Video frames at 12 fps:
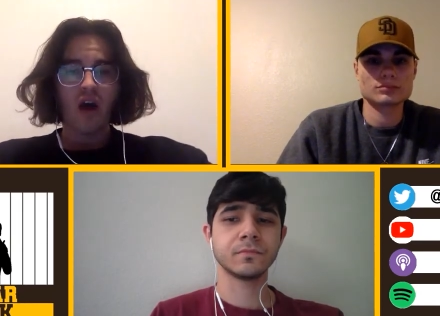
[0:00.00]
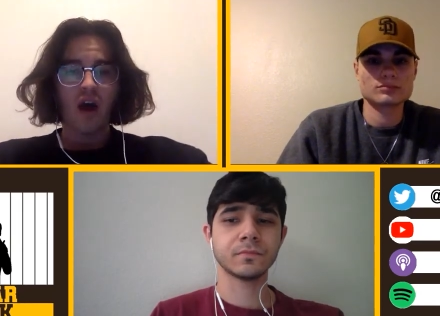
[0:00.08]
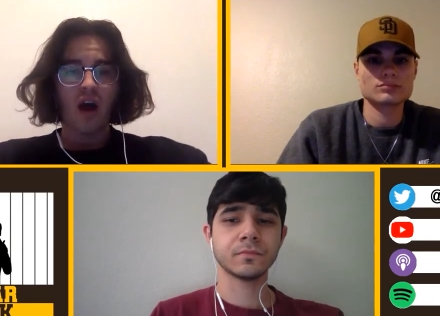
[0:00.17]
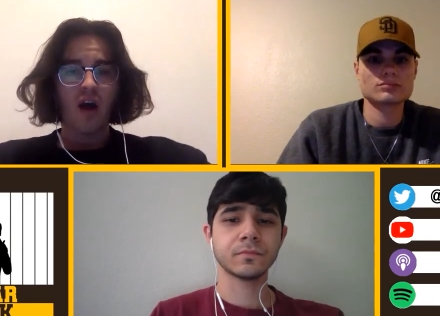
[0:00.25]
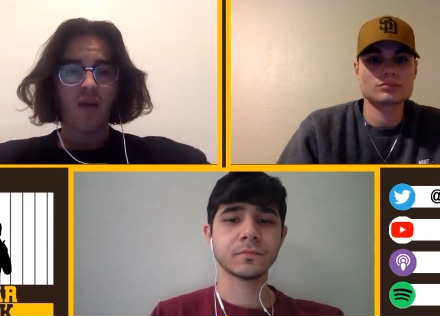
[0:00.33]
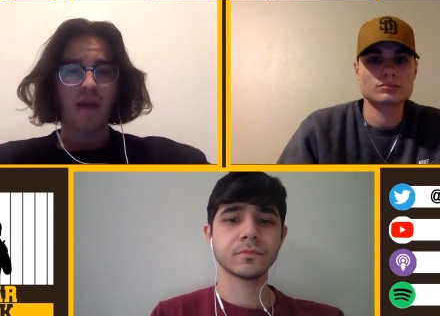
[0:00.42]

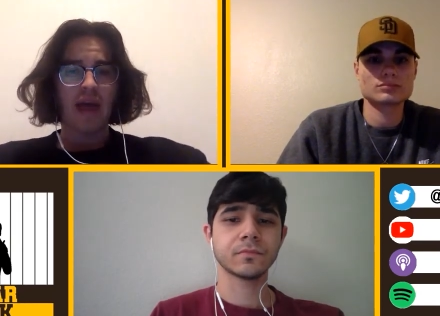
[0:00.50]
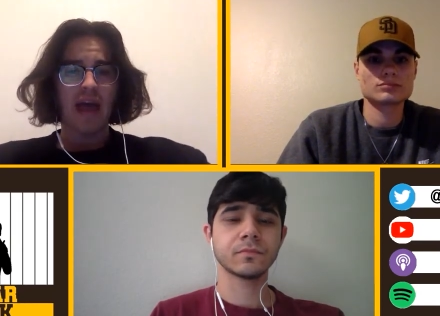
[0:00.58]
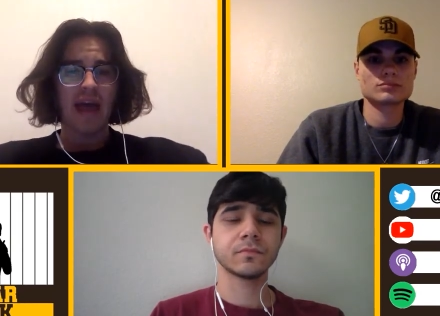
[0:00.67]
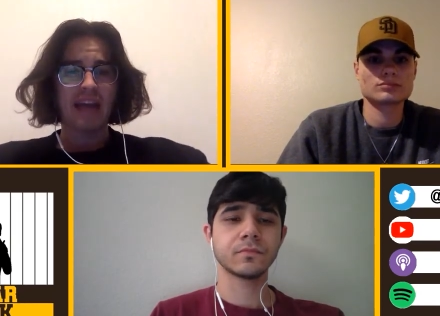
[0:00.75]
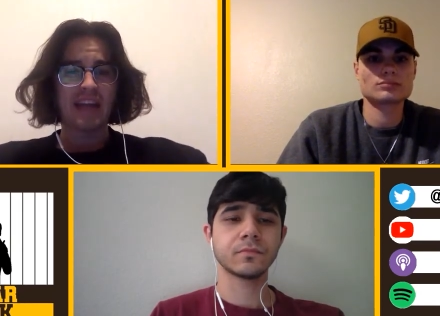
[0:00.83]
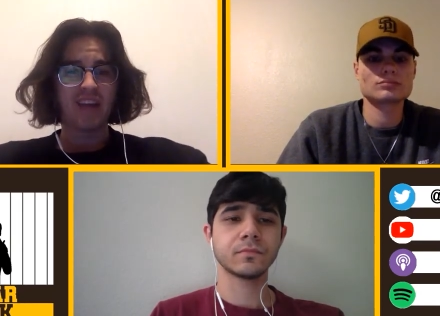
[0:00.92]
Speaker 1: Um,
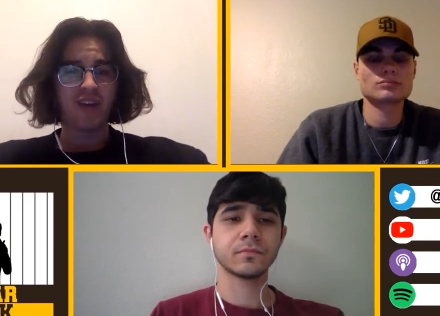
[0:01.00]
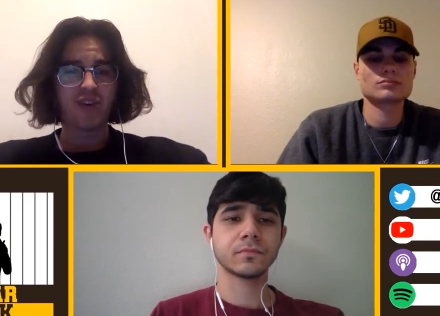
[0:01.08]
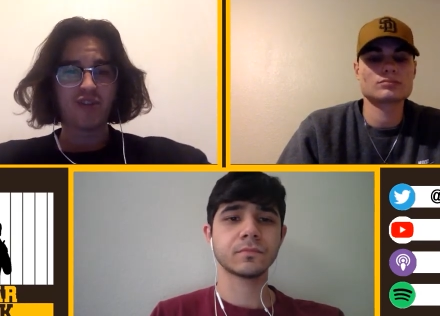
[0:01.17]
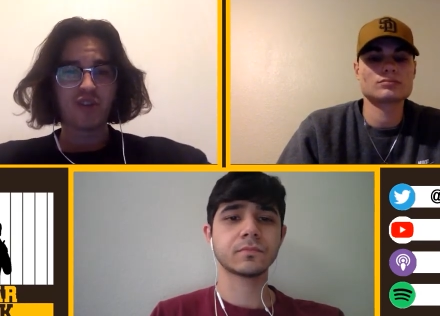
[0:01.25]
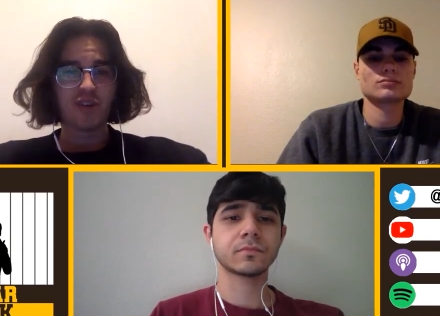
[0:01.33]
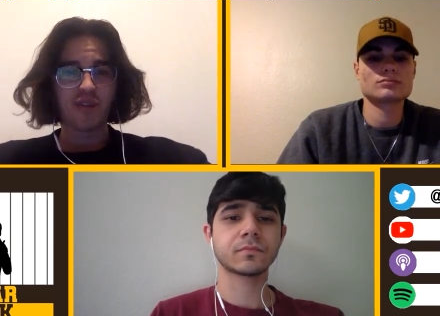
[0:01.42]
and he
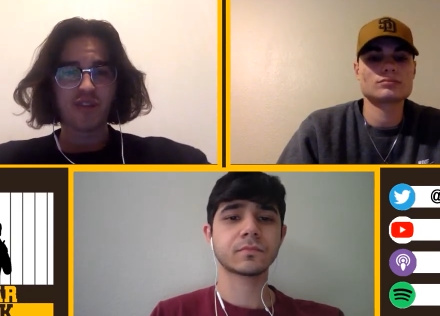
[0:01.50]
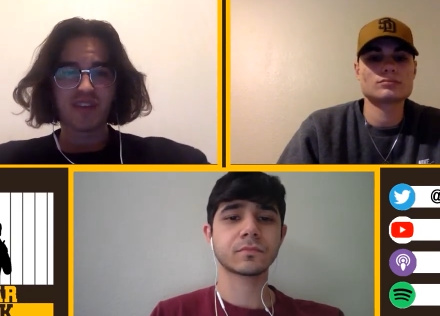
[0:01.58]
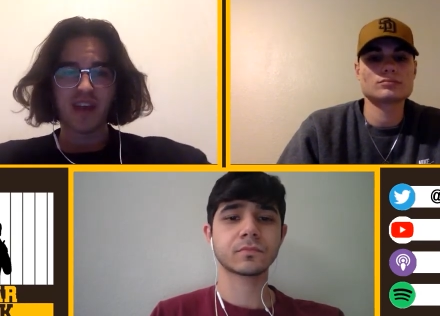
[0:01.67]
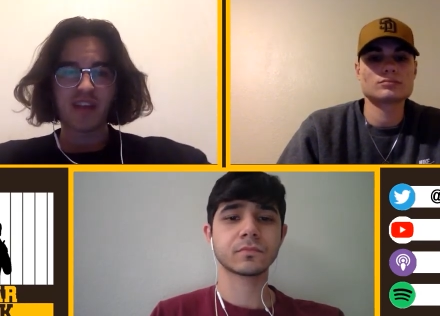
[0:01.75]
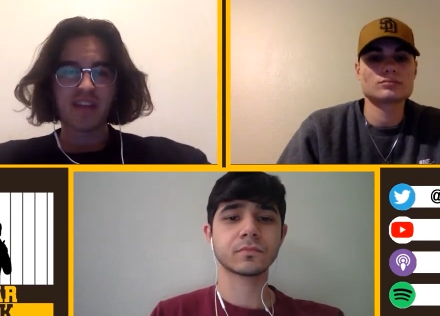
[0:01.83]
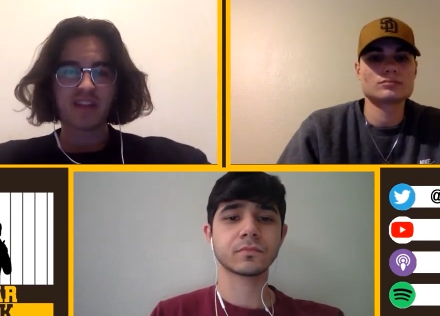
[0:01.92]
also, this
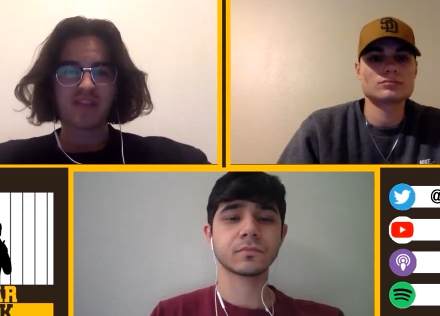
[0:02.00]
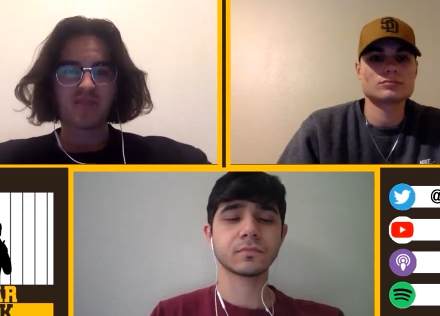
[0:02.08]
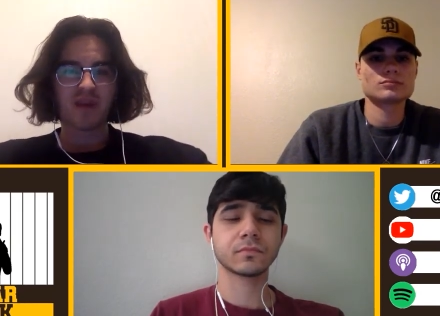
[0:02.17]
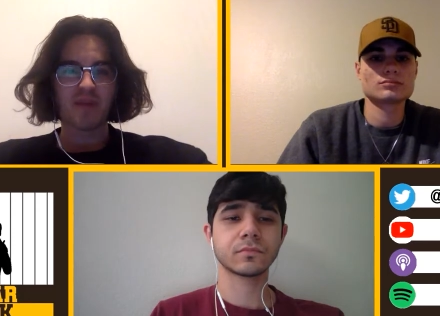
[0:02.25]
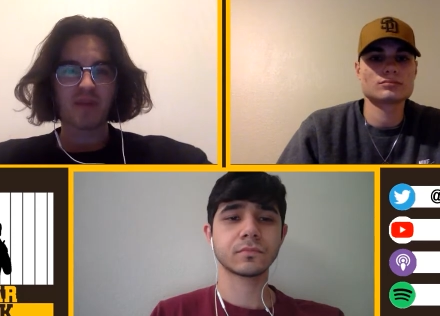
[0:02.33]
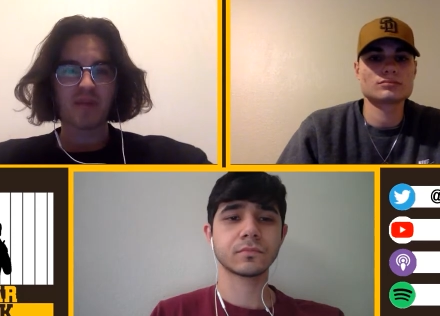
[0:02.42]
I think this
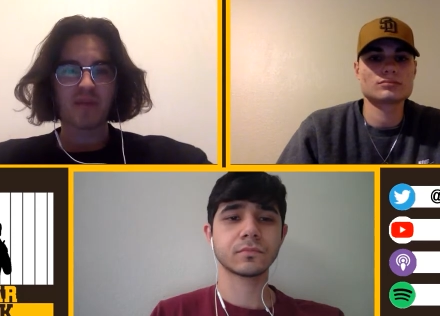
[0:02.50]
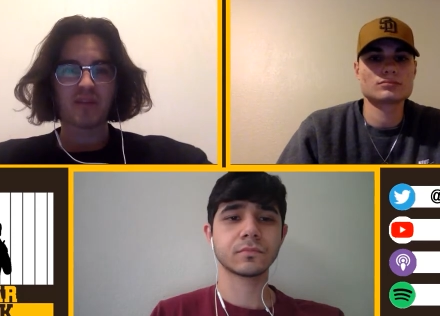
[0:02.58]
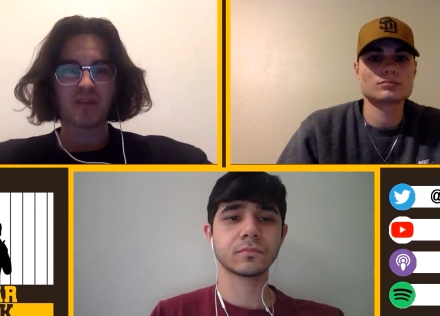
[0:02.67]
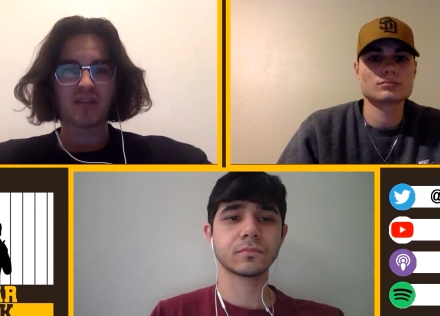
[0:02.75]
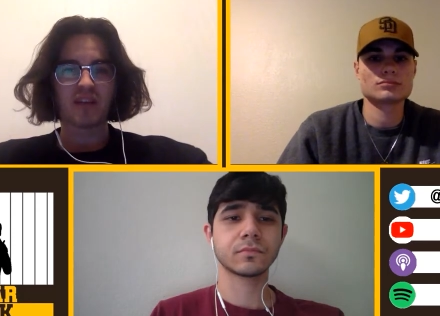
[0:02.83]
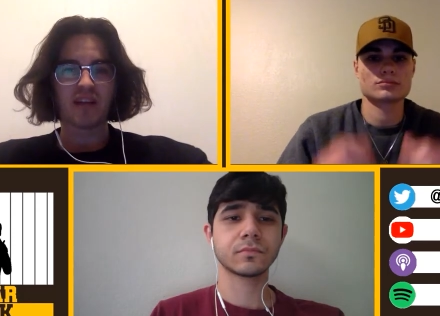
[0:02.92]
might be the most
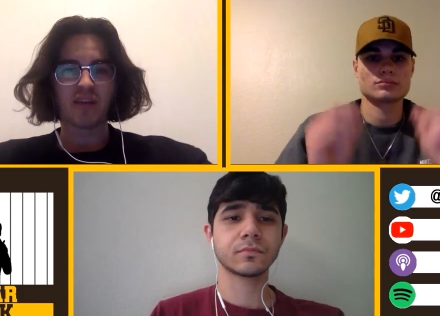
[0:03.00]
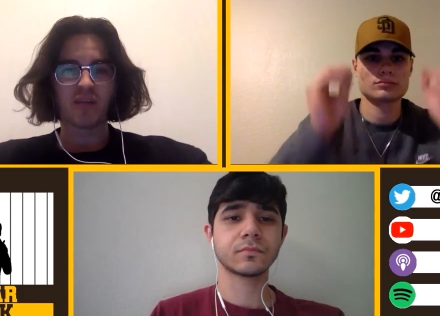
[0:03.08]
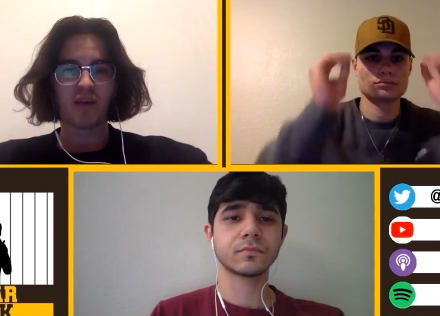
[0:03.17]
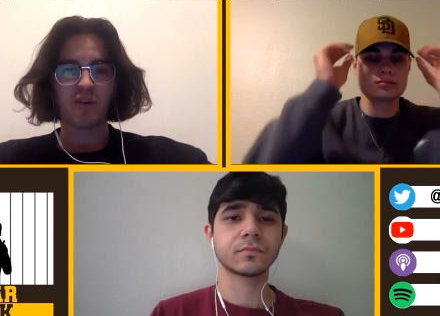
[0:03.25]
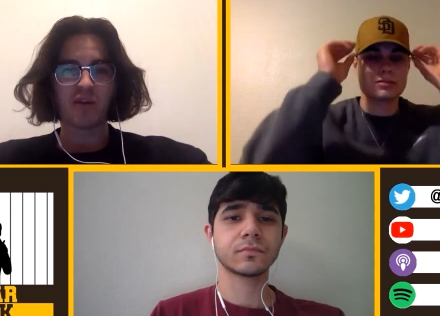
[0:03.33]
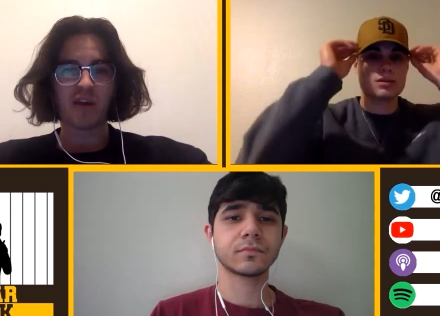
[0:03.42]
exciting
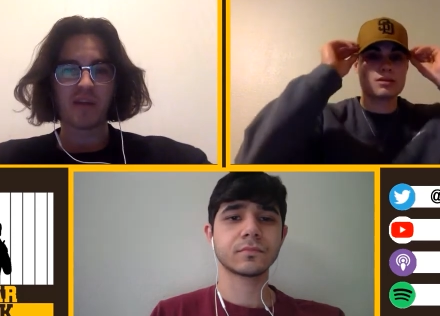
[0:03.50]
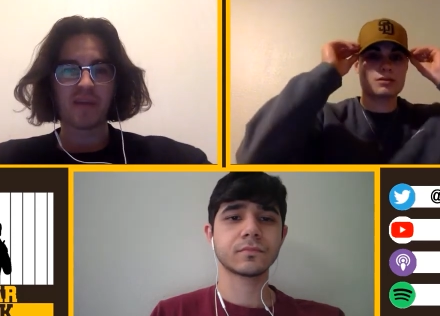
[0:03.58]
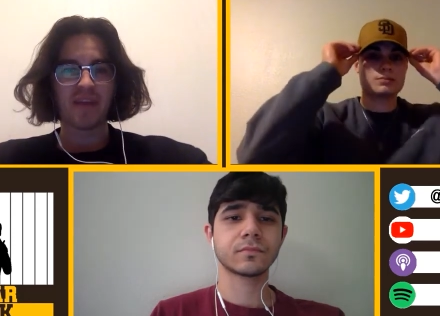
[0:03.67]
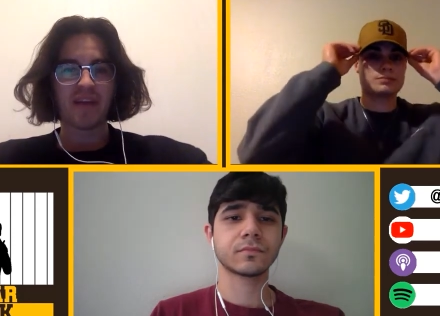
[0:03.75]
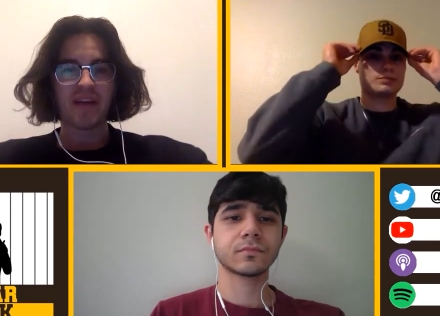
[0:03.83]
part about him,